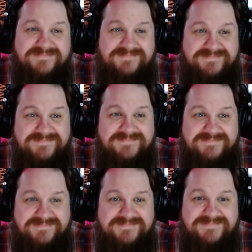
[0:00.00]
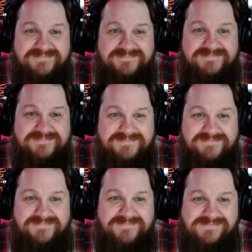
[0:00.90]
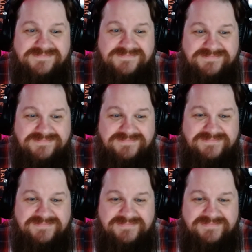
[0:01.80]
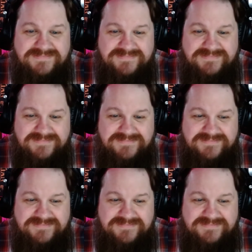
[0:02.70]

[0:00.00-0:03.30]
[no speech]